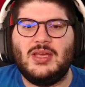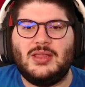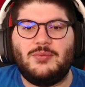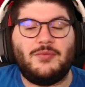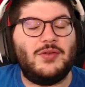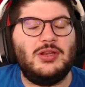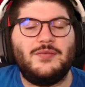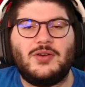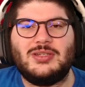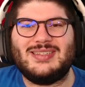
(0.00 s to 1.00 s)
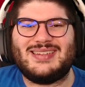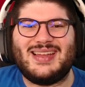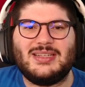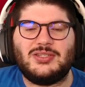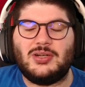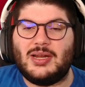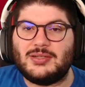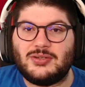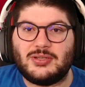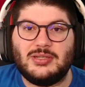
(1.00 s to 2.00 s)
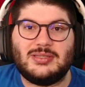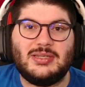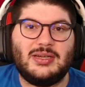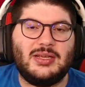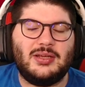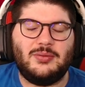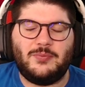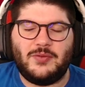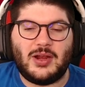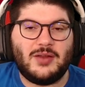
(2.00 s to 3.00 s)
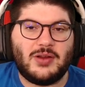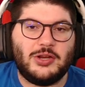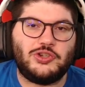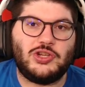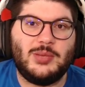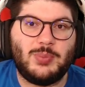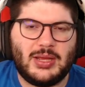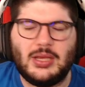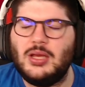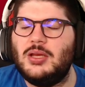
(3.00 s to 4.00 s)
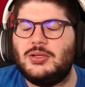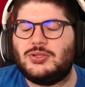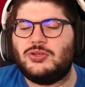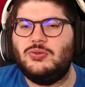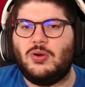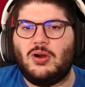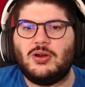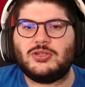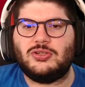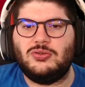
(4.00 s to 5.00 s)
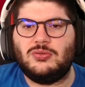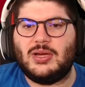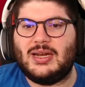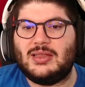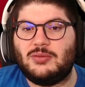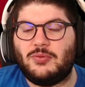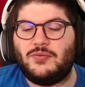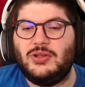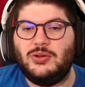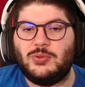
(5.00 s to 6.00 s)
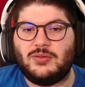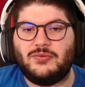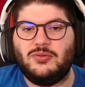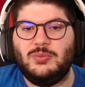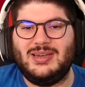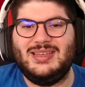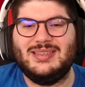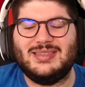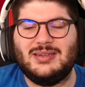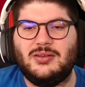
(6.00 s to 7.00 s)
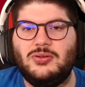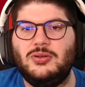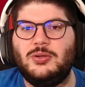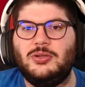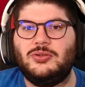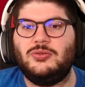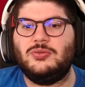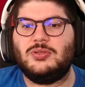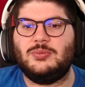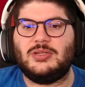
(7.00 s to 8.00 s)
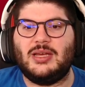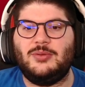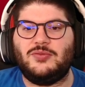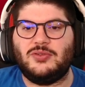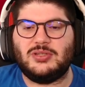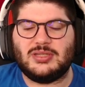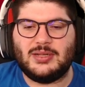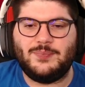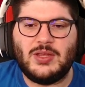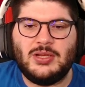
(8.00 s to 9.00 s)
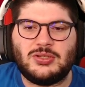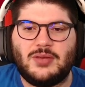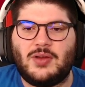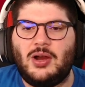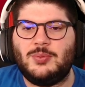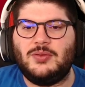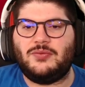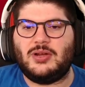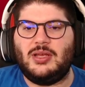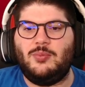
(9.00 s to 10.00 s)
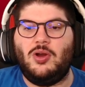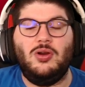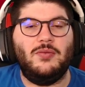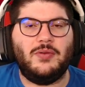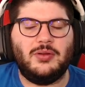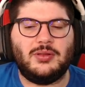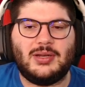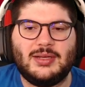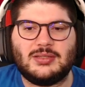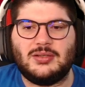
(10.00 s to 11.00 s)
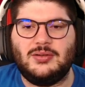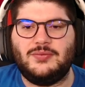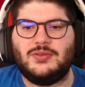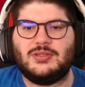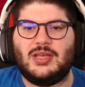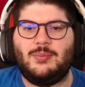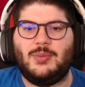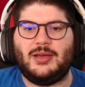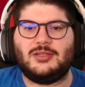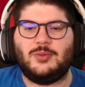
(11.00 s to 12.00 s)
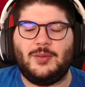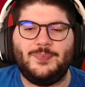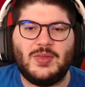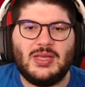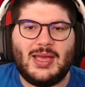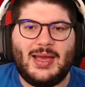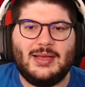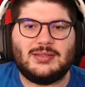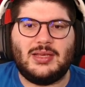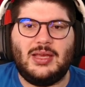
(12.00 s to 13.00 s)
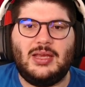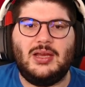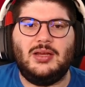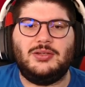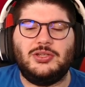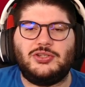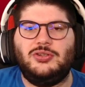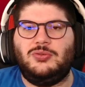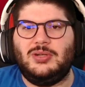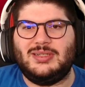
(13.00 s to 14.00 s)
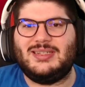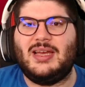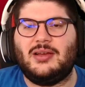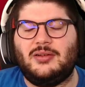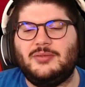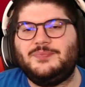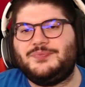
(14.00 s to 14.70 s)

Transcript: Then Rafinha versus Leicester. Leicester conceding very, very cheaply to Arsenal. And I think Rafinha, with the form that he's in, could do some damage versus them. So I've opted for him over the likes of Saint-Maximin as a additional attacker.